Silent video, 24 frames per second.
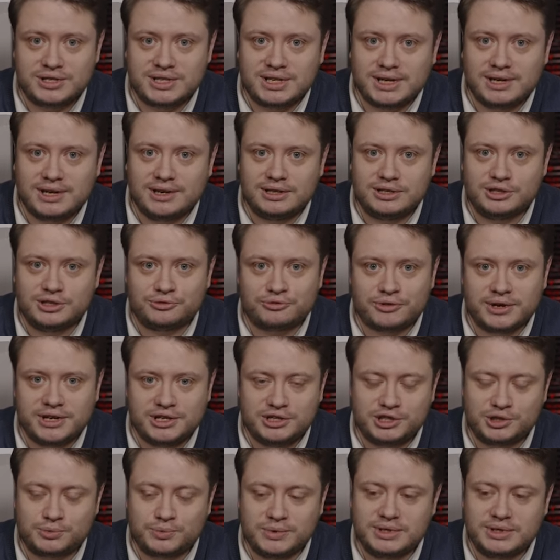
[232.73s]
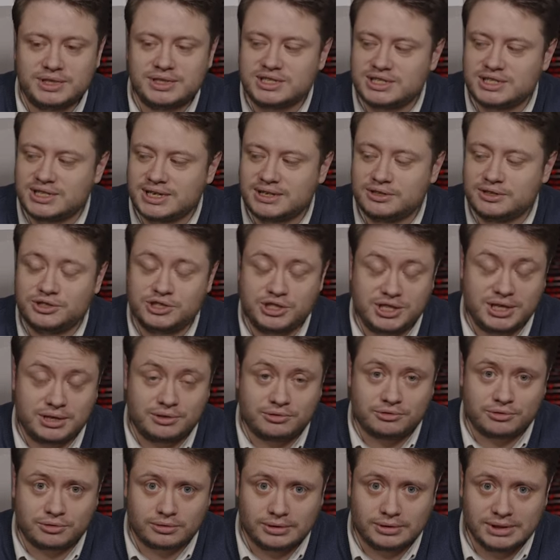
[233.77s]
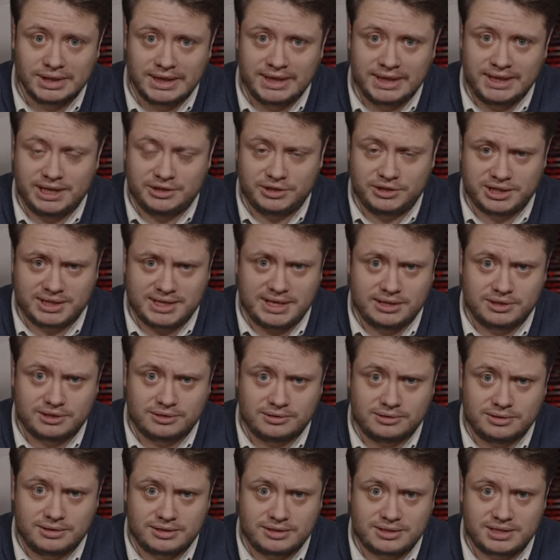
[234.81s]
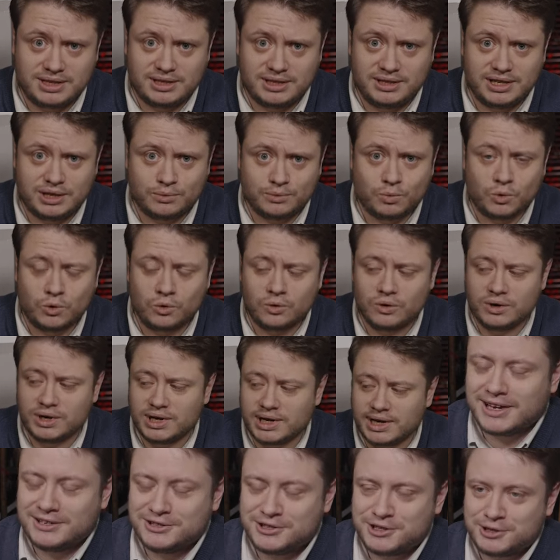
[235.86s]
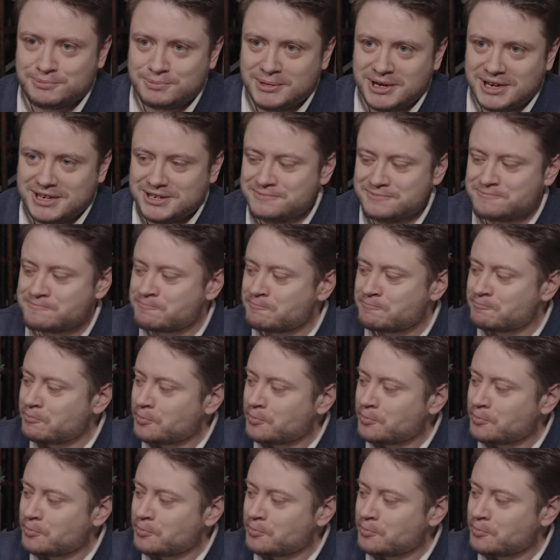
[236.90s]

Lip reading: I had arranged with the States General in the Netherlands in their war against Spain.